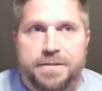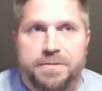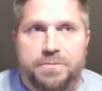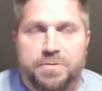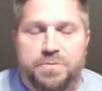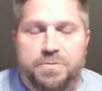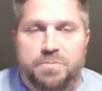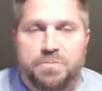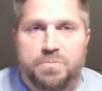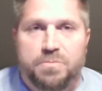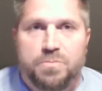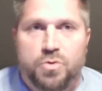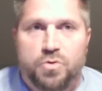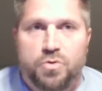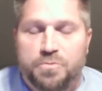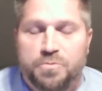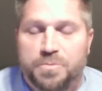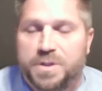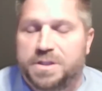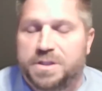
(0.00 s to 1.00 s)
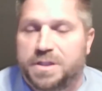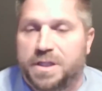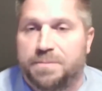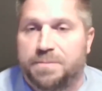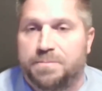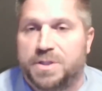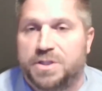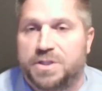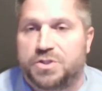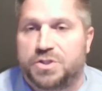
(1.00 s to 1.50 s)
The movement
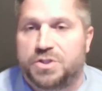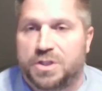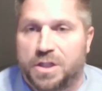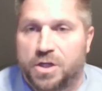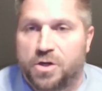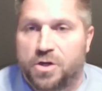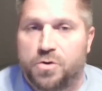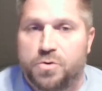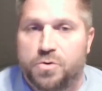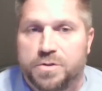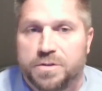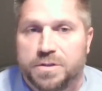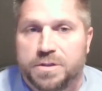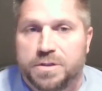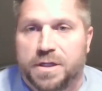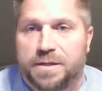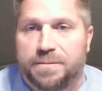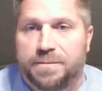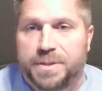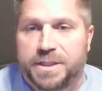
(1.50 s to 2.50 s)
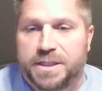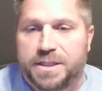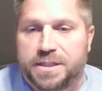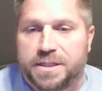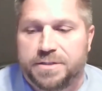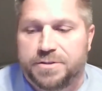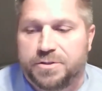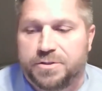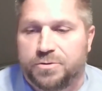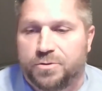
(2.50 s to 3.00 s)
can be slow
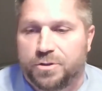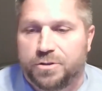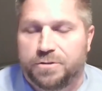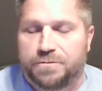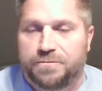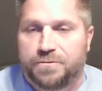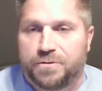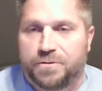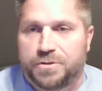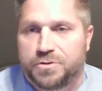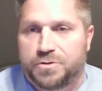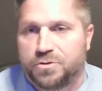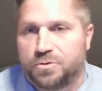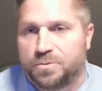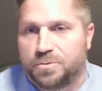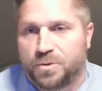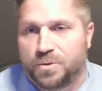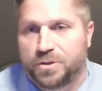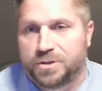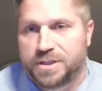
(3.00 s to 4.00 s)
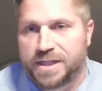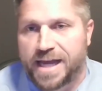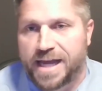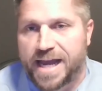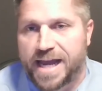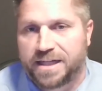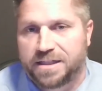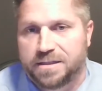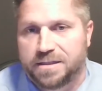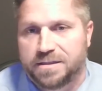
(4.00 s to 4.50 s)
because in order for a school board to
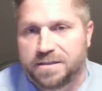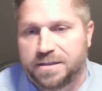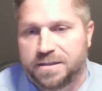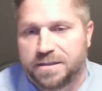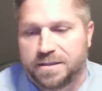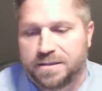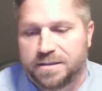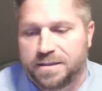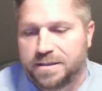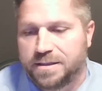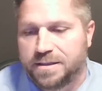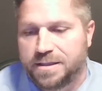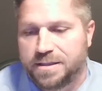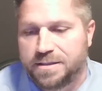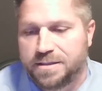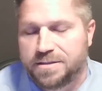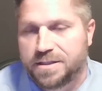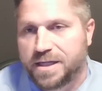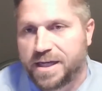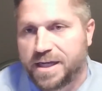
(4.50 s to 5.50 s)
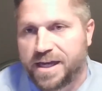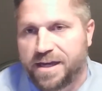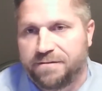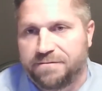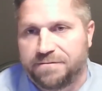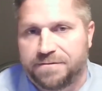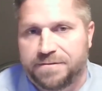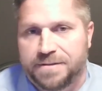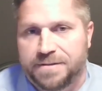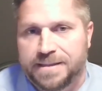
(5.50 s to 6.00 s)
act, it needs to
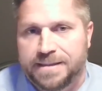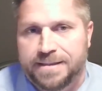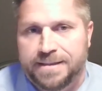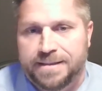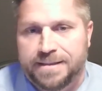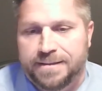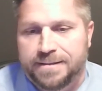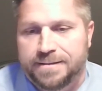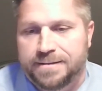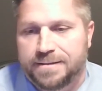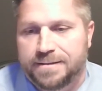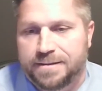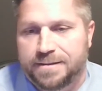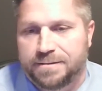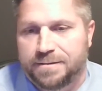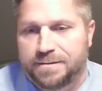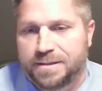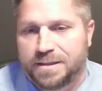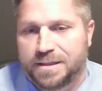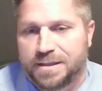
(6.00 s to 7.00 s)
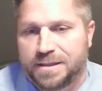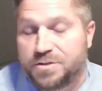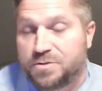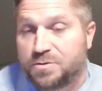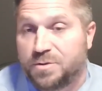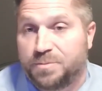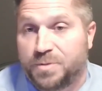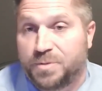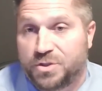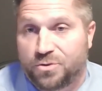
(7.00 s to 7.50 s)
have at
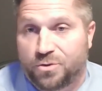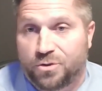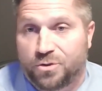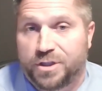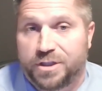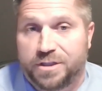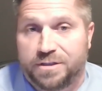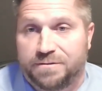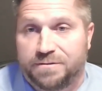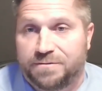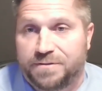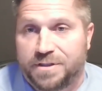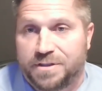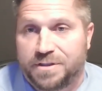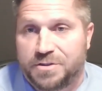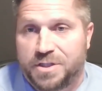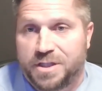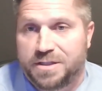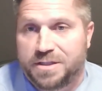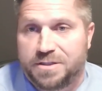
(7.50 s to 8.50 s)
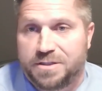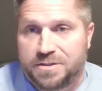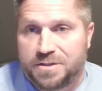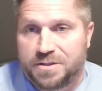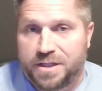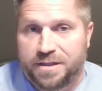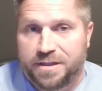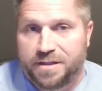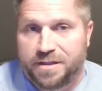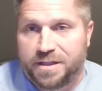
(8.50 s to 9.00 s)
least a majority of
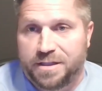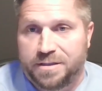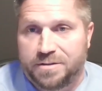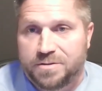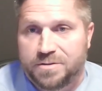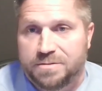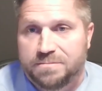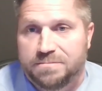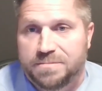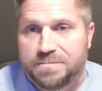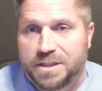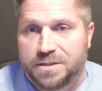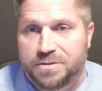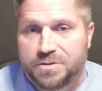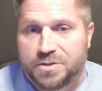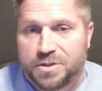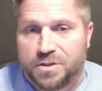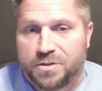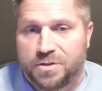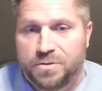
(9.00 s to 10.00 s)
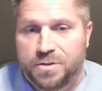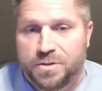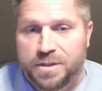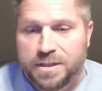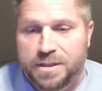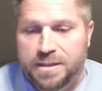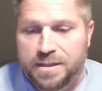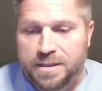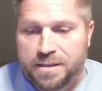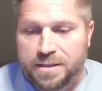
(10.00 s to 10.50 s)
consensus on things. And so,